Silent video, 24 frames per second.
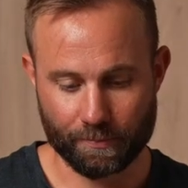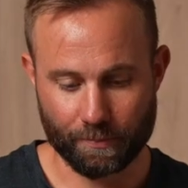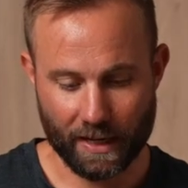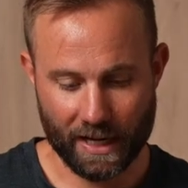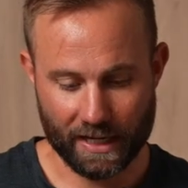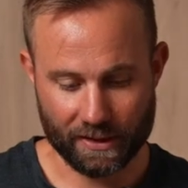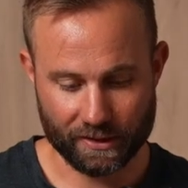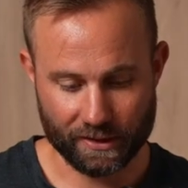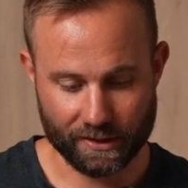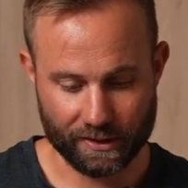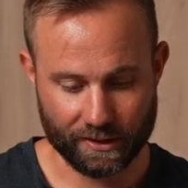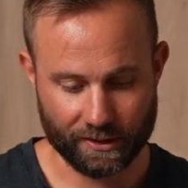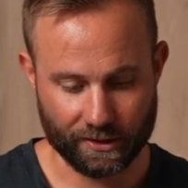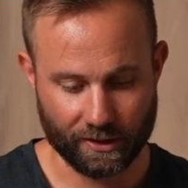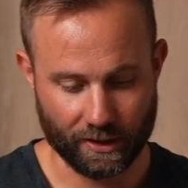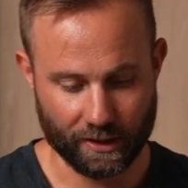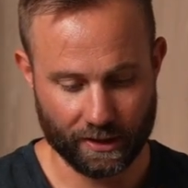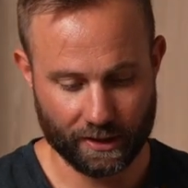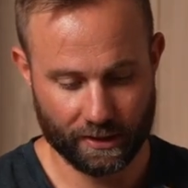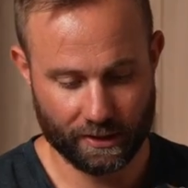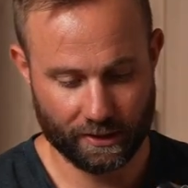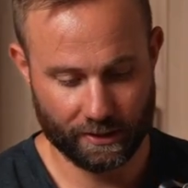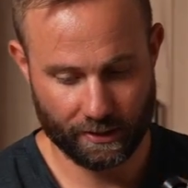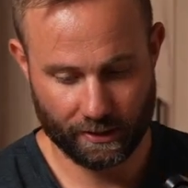batch is
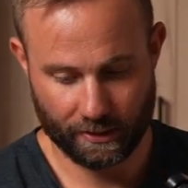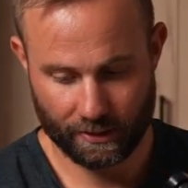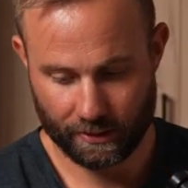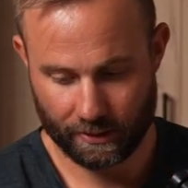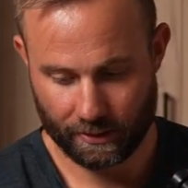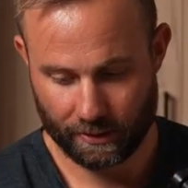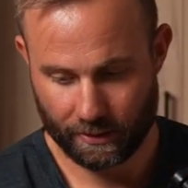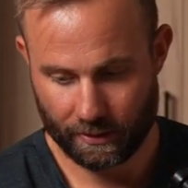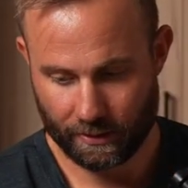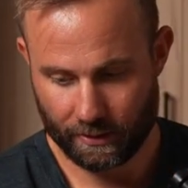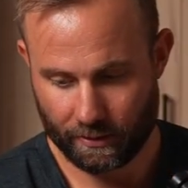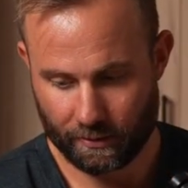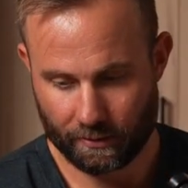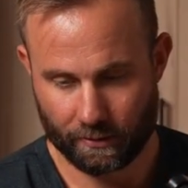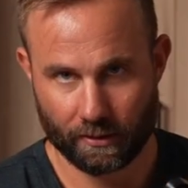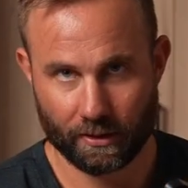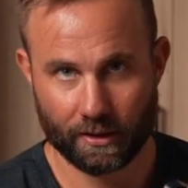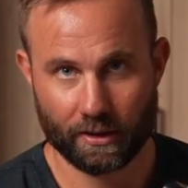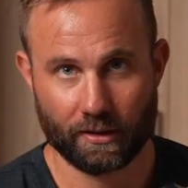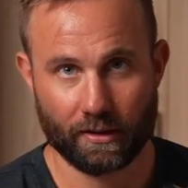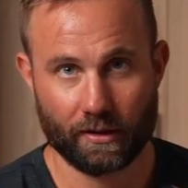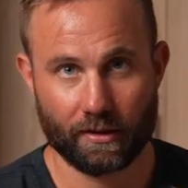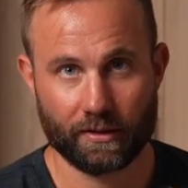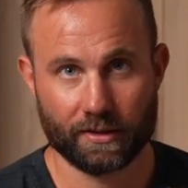done.
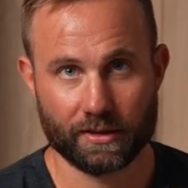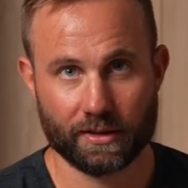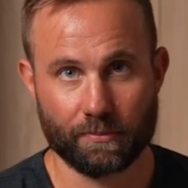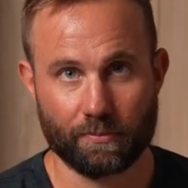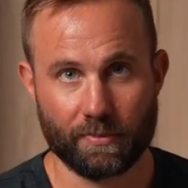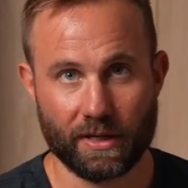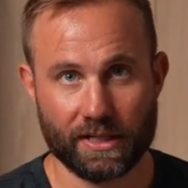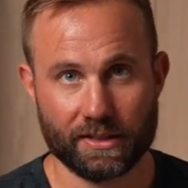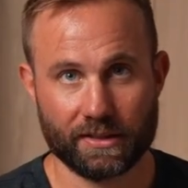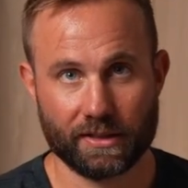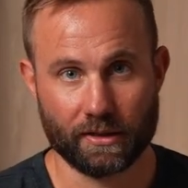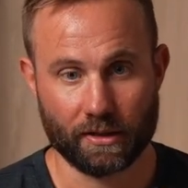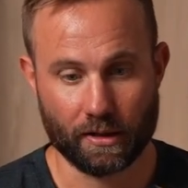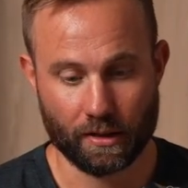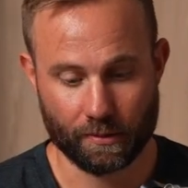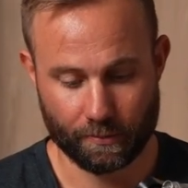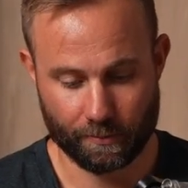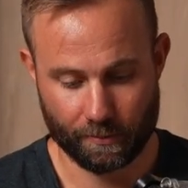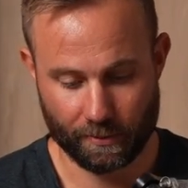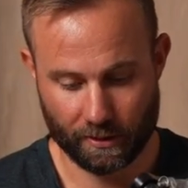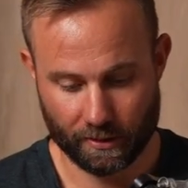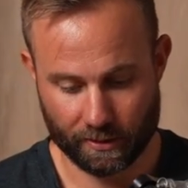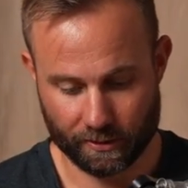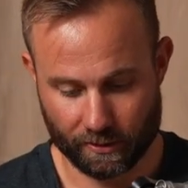Look at all this amazing
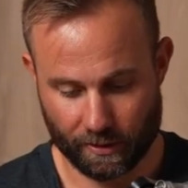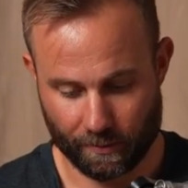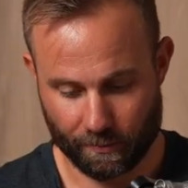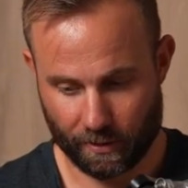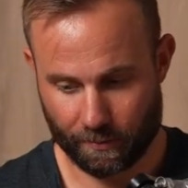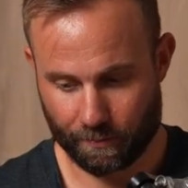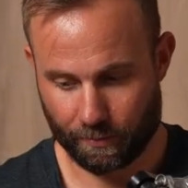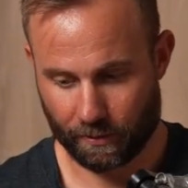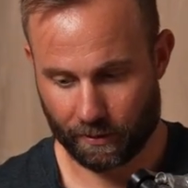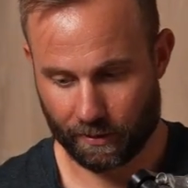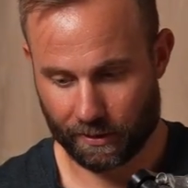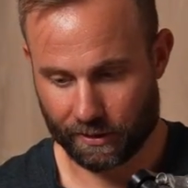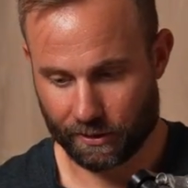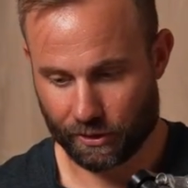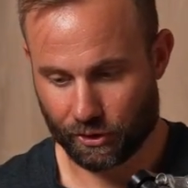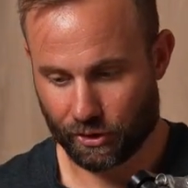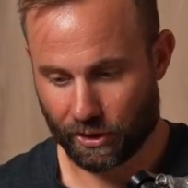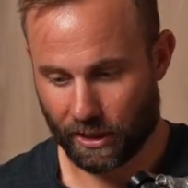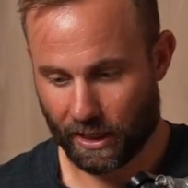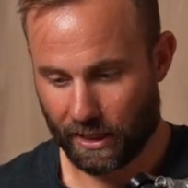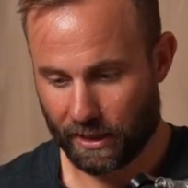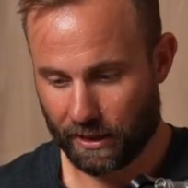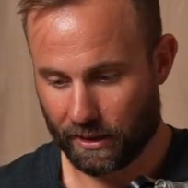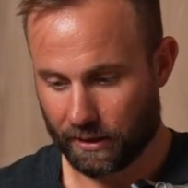almond milk. So I'm going to put in this
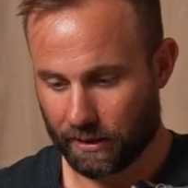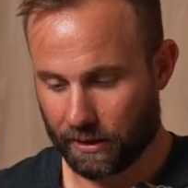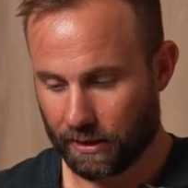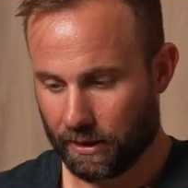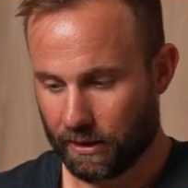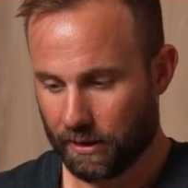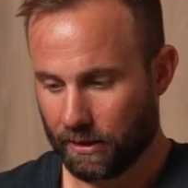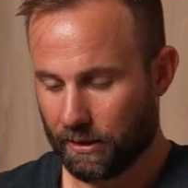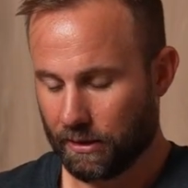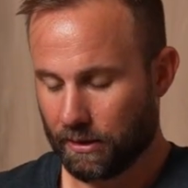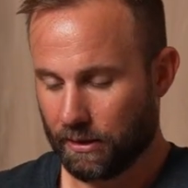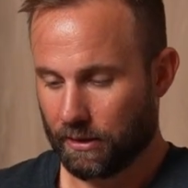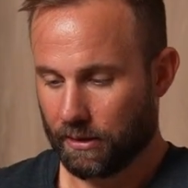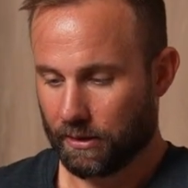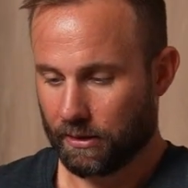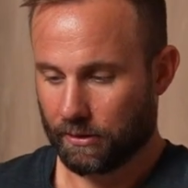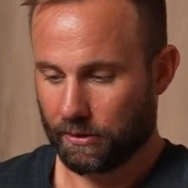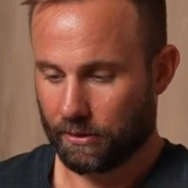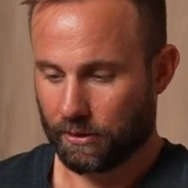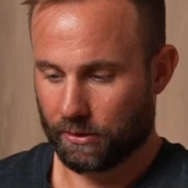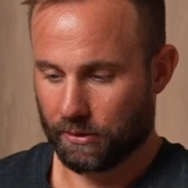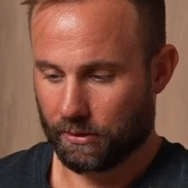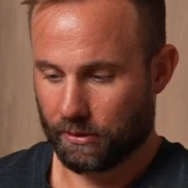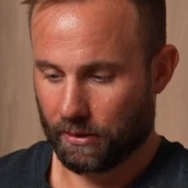giant
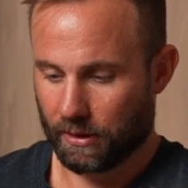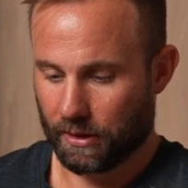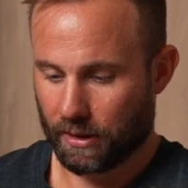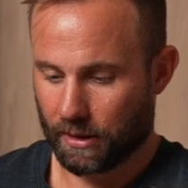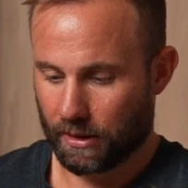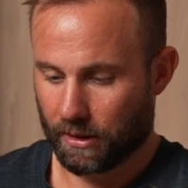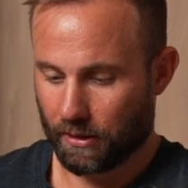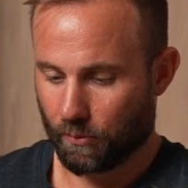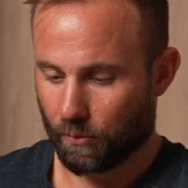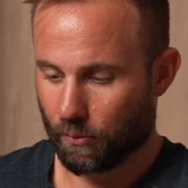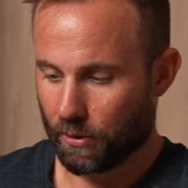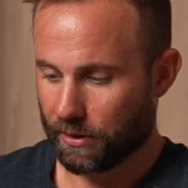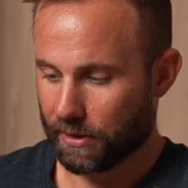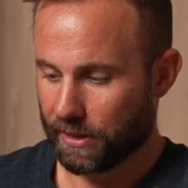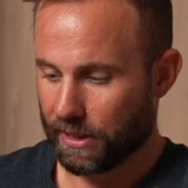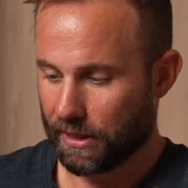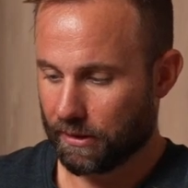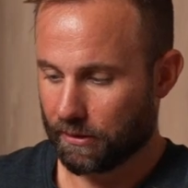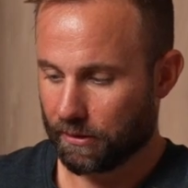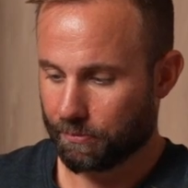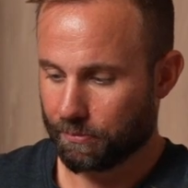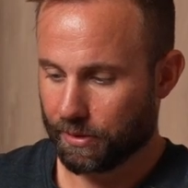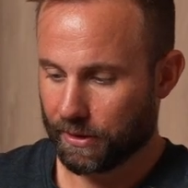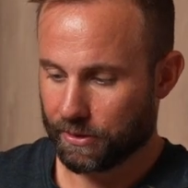1
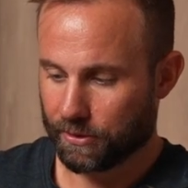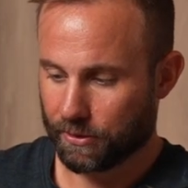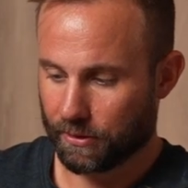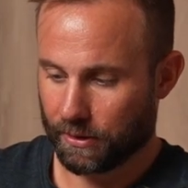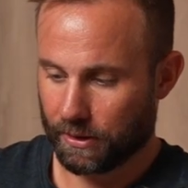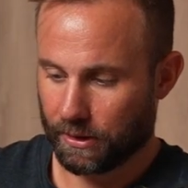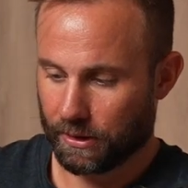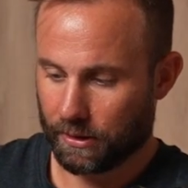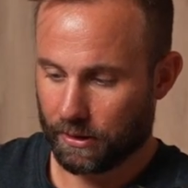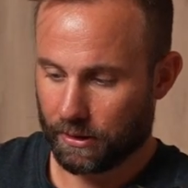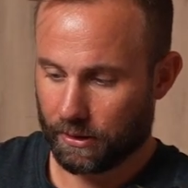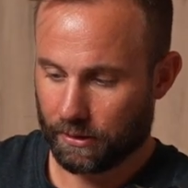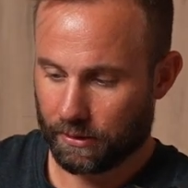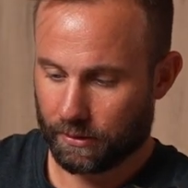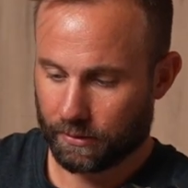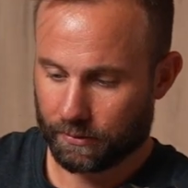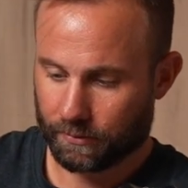gallon pitcher here.